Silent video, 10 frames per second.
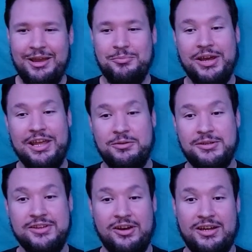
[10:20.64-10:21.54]
But it
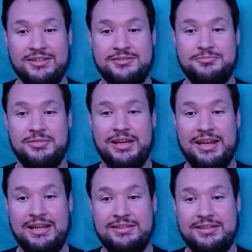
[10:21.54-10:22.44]
was awesome. I
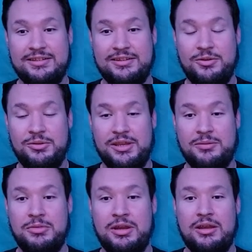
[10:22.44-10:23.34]
got to get to know
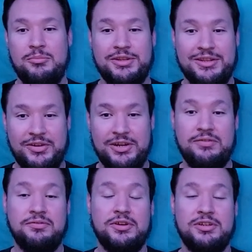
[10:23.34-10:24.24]
them. But the very
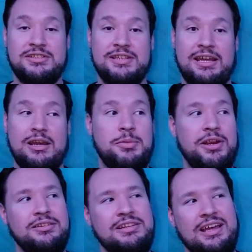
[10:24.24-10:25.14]
first night,
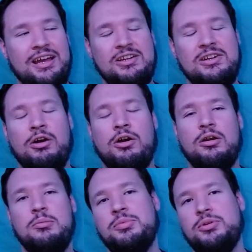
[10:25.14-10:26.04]
apparently a
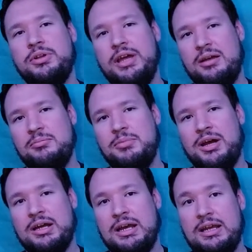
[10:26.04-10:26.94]
car pulled up
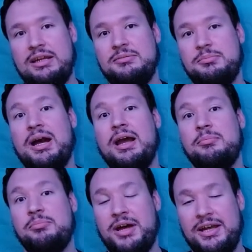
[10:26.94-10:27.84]
behind my
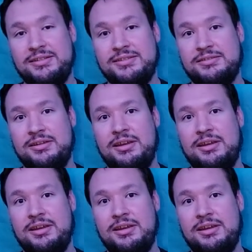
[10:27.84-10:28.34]
bus.